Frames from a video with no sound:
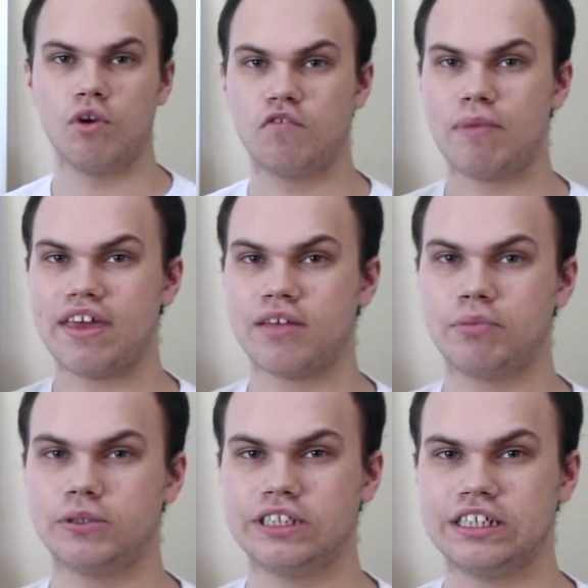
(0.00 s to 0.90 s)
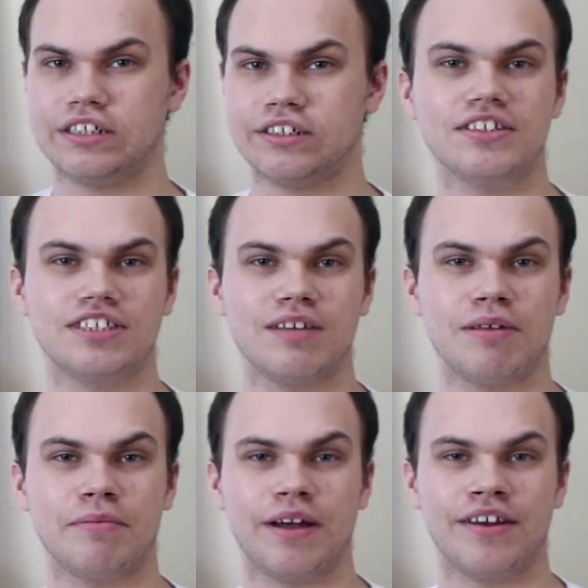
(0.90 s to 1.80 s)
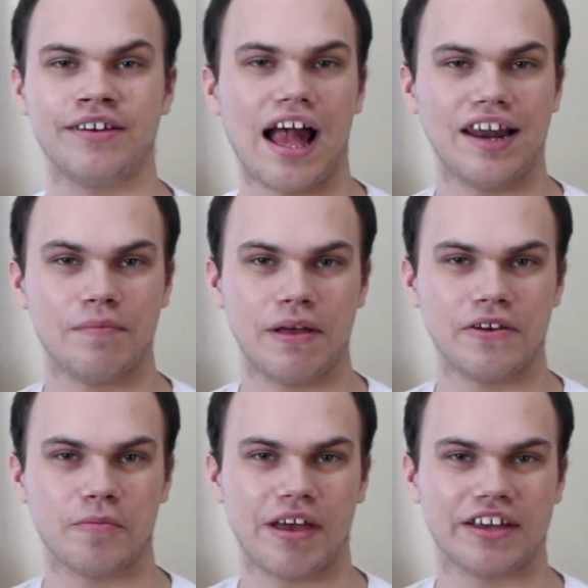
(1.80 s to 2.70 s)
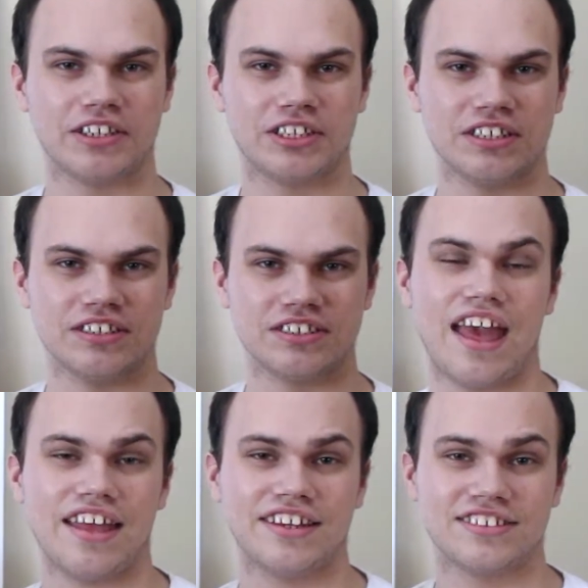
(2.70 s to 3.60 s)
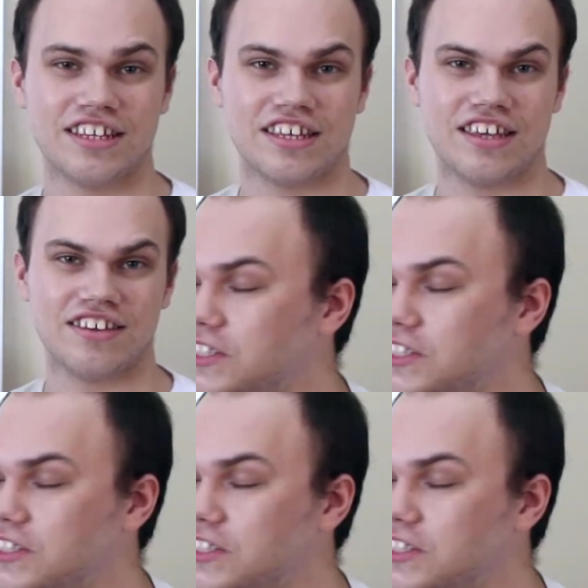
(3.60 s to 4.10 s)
We have bacon poutine, cinnamon bun, jalapeno mac and cheese, and tzatziki.